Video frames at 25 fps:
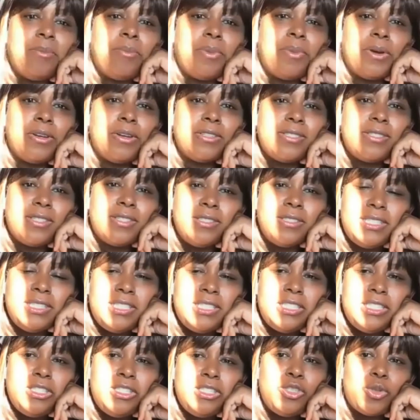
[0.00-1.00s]
like
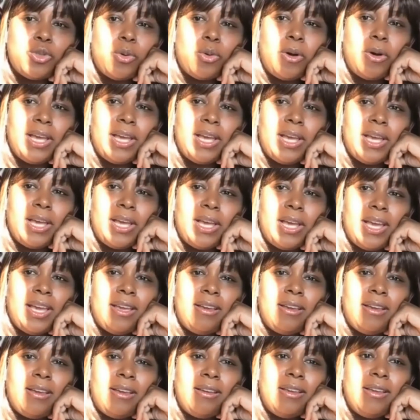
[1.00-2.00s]
personally.
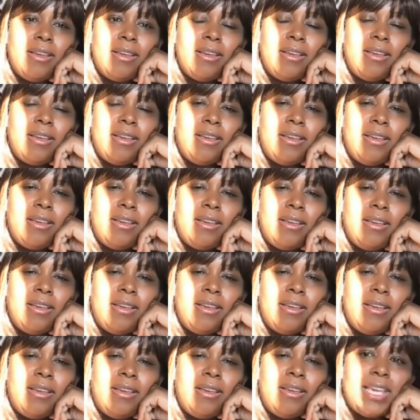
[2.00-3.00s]
Joy
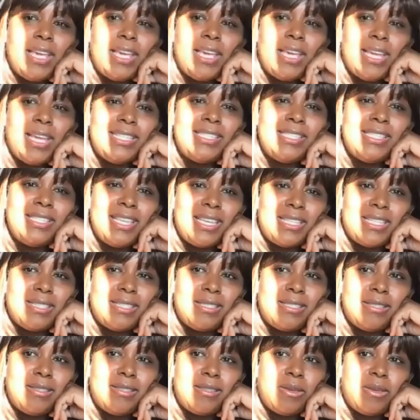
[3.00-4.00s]
can
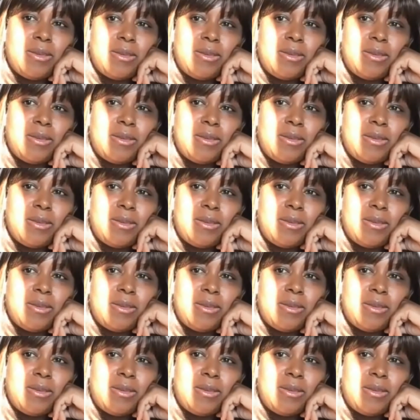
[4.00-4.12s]
assist